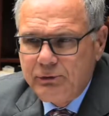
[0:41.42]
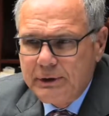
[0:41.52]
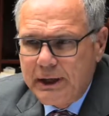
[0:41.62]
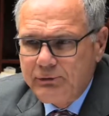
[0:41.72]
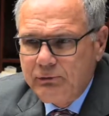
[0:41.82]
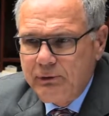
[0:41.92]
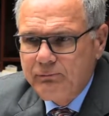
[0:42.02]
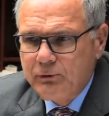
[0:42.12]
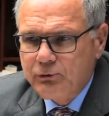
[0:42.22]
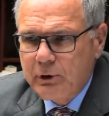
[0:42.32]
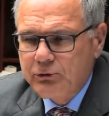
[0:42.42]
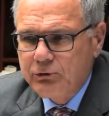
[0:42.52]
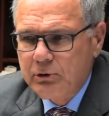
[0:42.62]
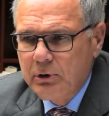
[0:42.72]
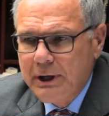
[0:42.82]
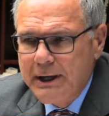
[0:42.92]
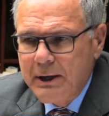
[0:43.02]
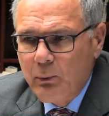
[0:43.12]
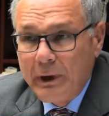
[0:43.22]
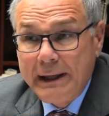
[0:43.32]
and lots of infrastructure.
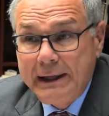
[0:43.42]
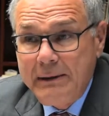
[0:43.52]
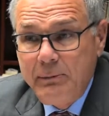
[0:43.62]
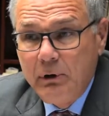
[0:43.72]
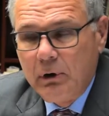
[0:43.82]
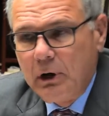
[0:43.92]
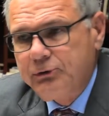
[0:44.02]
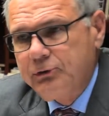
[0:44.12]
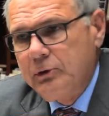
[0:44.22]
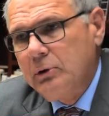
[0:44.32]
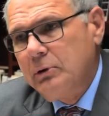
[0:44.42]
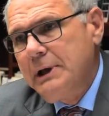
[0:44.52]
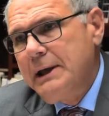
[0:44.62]
When I came here also,